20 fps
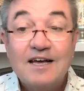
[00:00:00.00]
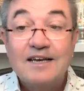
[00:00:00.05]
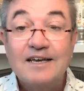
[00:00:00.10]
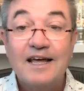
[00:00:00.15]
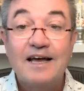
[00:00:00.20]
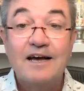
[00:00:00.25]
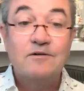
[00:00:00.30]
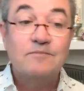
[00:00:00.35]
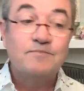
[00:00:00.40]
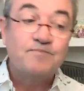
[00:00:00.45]

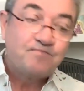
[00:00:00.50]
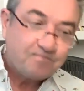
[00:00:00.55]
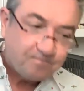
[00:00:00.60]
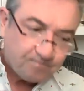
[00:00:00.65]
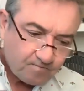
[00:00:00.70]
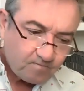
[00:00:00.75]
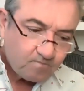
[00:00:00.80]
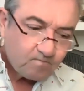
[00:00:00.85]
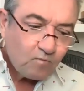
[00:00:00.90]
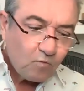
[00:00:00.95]
Now,
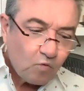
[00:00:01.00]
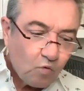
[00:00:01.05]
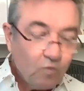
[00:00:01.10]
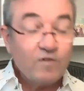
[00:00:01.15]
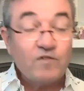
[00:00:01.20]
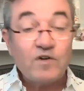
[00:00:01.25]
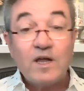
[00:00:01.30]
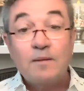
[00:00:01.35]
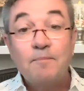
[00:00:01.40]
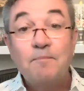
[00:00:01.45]

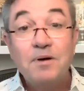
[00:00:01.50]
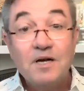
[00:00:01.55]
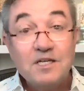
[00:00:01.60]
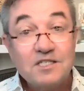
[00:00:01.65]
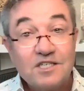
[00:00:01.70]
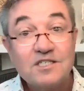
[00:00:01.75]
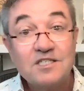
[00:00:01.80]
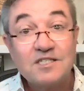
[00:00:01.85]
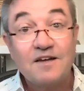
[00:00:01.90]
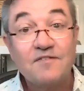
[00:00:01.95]
we've got a
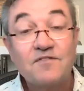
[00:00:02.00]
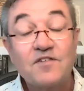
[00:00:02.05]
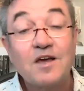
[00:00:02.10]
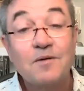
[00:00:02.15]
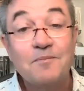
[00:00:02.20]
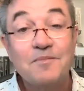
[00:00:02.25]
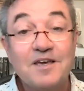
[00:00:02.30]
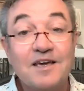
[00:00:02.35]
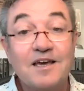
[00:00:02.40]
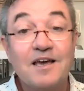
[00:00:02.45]
bunch of stuff
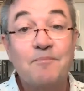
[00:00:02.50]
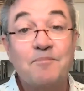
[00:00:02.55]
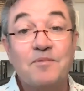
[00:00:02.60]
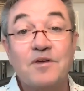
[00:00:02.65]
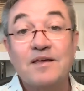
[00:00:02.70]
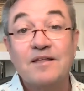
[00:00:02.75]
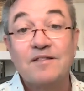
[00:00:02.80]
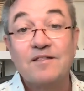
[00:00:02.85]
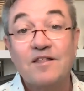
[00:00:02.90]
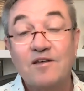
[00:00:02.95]
coming
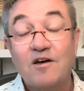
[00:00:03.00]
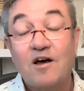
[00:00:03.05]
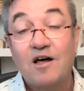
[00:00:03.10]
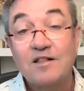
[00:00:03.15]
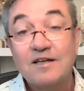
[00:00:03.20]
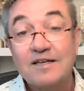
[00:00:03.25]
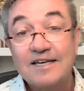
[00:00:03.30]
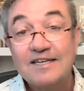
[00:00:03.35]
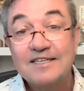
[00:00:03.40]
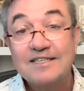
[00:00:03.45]
up in the
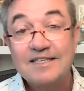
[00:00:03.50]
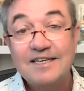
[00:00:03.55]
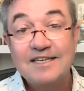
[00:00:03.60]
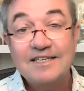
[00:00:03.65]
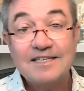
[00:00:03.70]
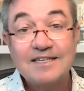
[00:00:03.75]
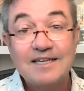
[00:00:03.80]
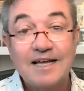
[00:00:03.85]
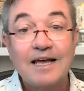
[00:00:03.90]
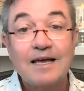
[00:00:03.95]
holiday
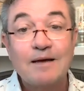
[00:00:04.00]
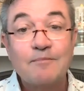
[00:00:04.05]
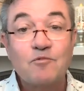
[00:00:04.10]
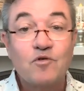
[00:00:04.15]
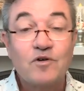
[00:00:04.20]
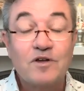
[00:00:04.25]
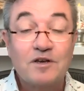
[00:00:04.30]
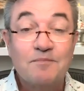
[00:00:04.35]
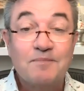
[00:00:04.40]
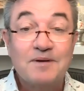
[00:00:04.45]
season. I am
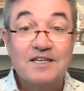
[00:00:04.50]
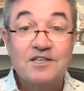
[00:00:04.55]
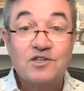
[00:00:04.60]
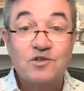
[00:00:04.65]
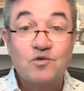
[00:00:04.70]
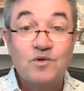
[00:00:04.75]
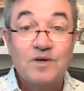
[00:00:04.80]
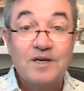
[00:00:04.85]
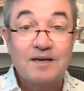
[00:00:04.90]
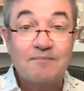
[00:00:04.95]
going to be
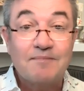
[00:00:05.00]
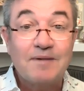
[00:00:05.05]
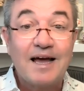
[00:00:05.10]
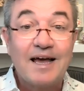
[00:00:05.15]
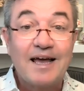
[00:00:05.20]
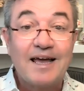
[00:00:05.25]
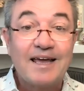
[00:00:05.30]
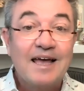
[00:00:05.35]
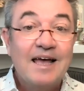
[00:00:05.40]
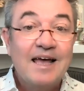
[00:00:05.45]
doing
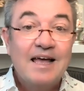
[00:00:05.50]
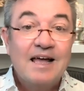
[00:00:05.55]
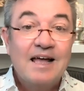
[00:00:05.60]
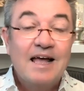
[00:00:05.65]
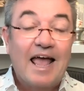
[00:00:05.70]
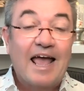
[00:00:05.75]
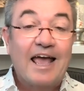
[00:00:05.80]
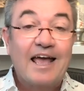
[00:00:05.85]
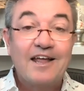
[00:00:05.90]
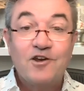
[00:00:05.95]
my
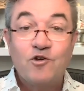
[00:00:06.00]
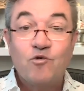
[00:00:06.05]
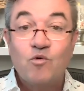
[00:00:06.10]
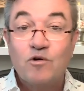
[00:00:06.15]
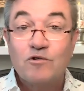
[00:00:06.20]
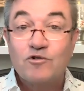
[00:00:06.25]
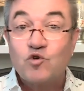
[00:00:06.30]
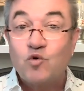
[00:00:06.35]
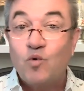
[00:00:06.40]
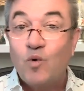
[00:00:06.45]

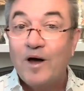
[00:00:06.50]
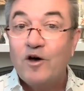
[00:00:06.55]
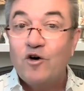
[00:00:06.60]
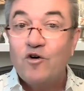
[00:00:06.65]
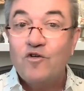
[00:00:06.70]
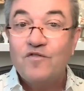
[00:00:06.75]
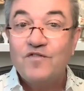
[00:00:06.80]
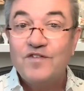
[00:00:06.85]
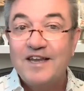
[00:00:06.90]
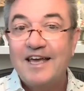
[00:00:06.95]
annual
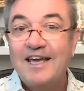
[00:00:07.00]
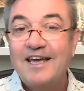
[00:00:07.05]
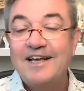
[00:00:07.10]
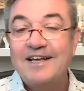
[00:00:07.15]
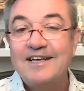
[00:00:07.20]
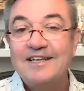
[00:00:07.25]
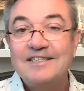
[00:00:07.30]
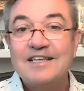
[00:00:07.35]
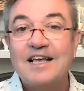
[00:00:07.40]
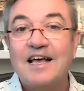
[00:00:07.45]
12
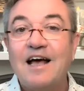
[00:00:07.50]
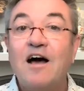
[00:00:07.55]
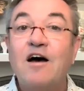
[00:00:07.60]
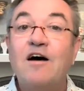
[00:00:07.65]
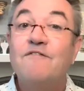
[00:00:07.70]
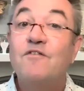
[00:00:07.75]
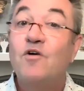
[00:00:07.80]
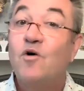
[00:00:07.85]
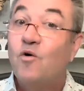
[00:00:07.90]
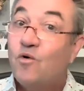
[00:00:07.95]
days
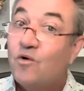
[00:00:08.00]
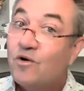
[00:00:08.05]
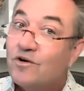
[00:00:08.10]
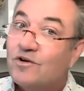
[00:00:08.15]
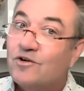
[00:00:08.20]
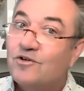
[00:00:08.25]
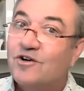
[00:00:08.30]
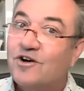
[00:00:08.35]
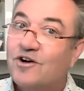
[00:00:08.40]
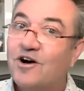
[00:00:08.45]
of
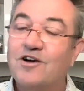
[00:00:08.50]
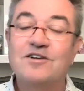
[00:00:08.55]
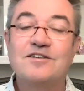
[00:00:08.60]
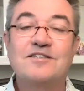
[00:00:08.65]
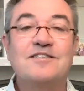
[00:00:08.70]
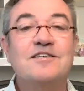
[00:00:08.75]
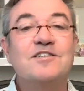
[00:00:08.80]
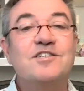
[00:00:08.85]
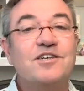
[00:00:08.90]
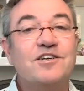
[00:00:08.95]
oracle
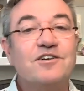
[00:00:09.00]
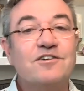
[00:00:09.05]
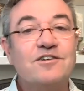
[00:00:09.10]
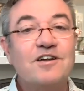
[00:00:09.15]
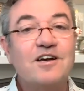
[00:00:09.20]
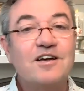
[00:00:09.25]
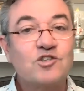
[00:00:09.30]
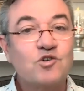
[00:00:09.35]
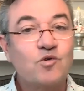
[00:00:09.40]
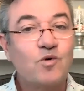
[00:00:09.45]
cards this year,
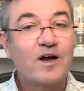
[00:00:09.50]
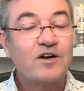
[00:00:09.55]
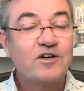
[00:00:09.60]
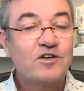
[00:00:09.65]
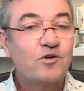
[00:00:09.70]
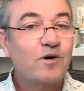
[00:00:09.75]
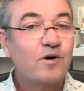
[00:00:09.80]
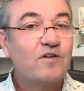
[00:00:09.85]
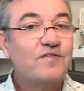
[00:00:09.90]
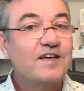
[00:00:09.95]
not
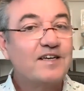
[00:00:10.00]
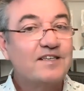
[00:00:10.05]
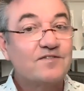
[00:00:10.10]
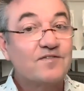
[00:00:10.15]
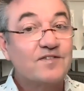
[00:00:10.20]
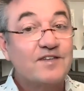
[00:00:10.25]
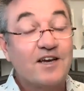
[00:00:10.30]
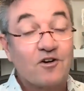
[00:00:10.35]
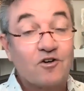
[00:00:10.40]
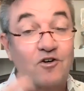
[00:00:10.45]
12 days
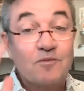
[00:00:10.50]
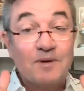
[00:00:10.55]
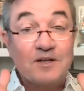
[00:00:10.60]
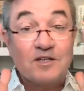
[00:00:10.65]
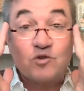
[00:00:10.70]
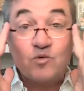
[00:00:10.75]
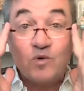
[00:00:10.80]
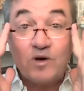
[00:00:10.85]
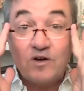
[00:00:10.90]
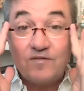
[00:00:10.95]
of tarot,
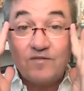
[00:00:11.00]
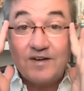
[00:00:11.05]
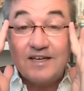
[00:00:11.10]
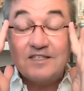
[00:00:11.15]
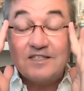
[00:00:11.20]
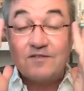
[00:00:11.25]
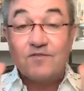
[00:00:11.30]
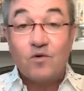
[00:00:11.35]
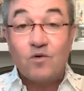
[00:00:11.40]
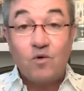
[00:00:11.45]
but 12
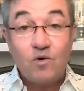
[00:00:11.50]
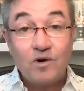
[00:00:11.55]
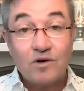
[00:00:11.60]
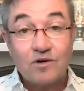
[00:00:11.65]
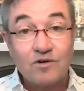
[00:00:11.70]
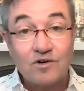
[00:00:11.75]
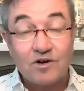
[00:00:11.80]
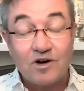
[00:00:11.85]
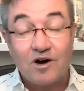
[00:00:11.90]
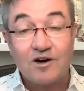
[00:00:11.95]
days of
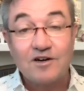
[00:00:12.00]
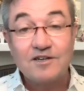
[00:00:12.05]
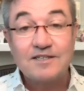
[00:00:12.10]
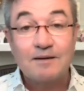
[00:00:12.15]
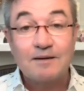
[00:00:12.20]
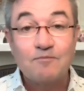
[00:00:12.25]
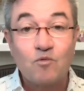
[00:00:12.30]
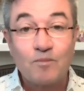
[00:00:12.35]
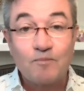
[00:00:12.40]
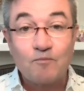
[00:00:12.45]
oracle cards.